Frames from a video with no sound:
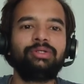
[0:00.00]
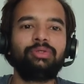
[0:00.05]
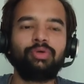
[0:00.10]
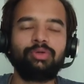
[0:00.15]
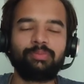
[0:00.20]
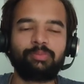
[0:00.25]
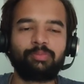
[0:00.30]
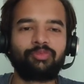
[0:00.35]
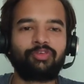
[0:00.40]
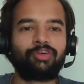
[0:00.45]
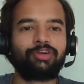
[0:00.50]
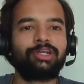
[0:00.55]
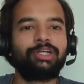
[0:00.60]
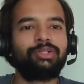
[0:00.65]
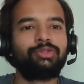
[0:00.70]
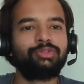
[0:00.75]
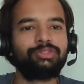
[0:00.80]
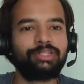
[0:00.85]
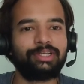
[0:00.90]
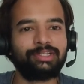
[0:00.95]
Don't forget
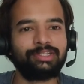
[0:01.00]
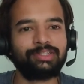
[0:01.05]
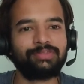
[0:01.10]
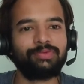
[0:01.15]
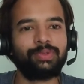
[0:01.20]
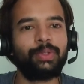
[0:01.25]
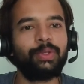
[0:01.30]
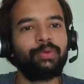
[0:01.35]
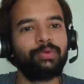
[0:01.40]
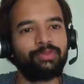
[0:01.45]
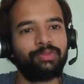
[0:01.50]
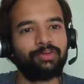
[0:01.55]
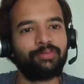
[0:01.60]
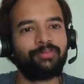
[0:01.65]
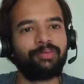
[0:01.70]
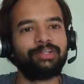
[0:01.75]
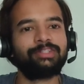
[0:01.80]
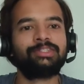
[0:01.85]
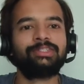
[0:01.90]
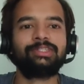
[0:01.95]
to share this video with your
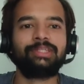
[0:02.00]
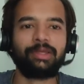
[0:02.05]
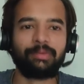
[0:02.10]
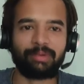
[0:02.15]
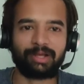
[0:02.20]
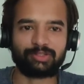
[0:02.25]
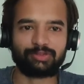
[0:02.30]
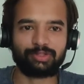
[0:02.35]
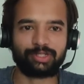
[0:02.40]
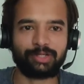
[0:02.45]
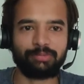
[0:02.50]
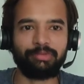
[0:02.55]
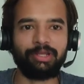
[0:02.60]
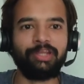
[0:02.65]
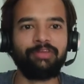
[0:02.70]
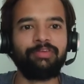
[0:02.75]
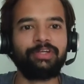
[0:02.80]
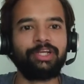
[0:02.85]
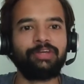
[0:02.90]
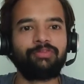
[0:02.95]
friends. They may also get
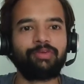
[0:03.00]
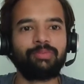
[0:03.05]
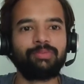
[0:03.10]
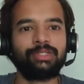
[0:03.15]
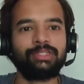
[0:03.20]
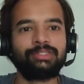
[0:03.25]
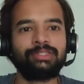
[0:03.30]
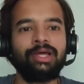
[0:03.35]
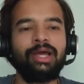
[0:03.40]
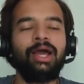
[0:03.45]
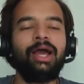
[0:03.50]
benefited from this.